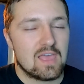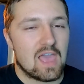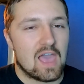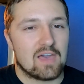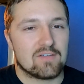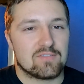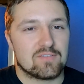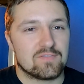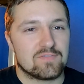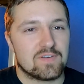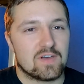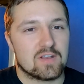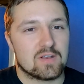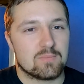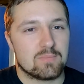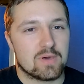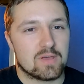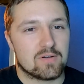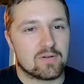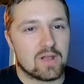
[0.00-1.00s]
haven't found a
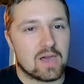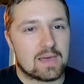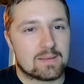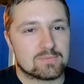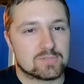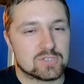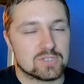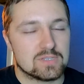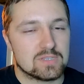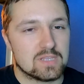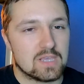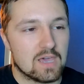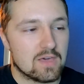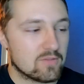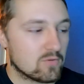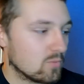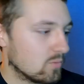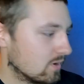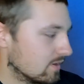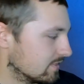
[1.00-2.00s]
better option. The
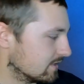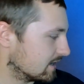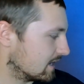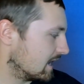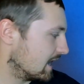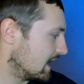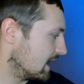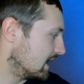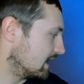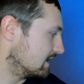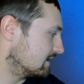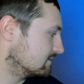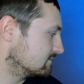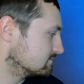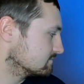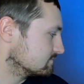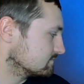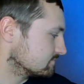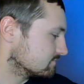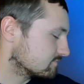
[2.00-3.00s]
other one that I had
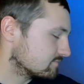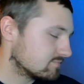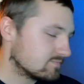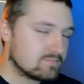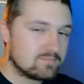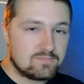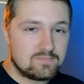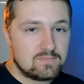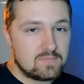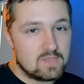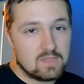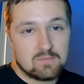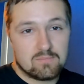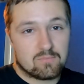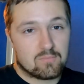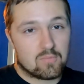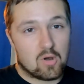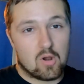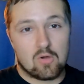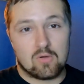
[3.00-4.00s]

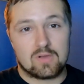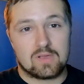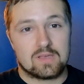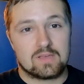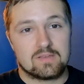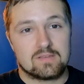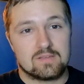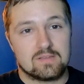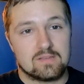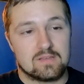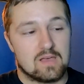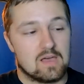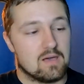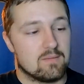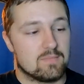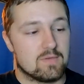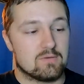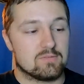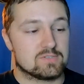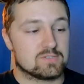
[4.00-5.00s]
broke.
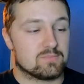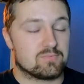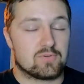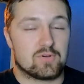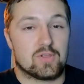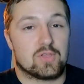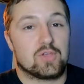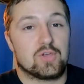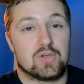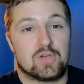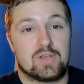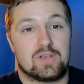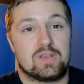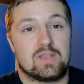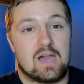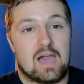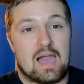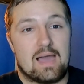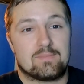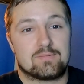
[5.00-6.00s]
It was a pretty
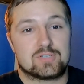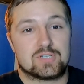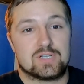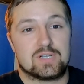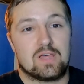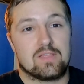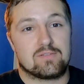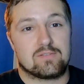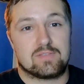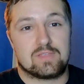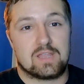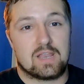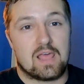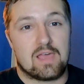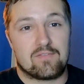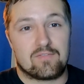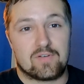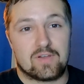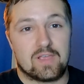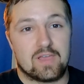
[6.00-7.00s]
good option, other than
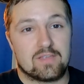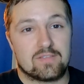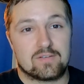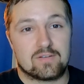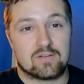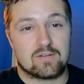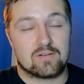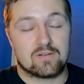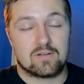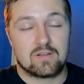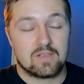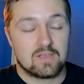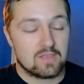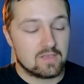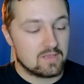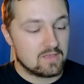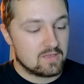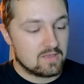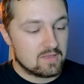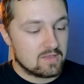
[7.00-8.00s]
every other
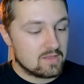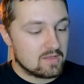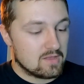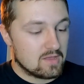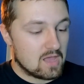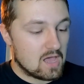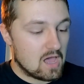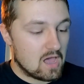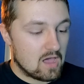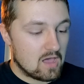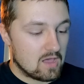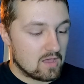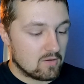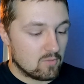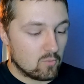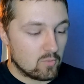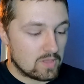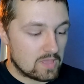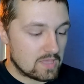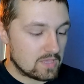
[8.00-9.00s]

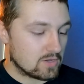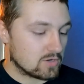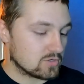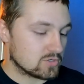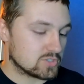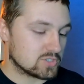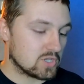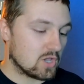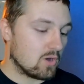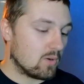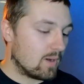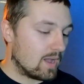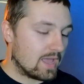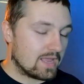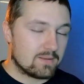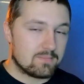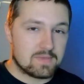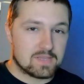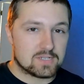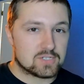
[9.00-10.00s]
week or so I
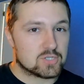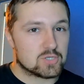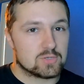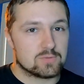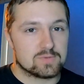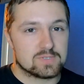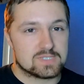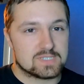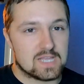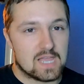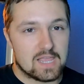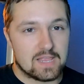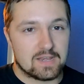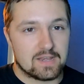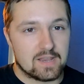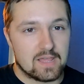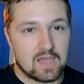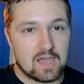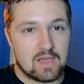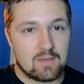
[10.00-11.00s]
had to make sure it was
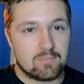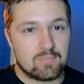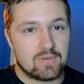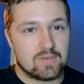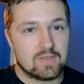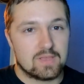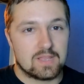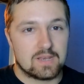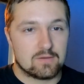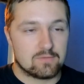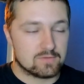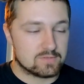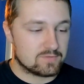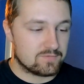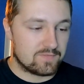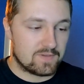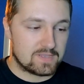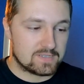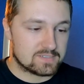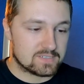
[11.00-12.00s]
tightened up and it was
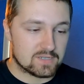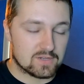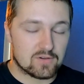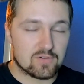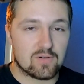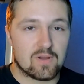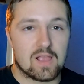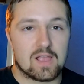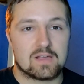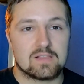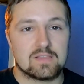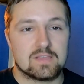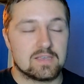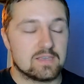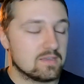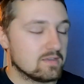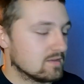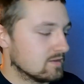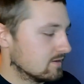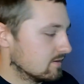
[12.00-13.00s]
facing
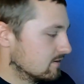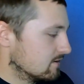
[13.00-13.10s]
correctly.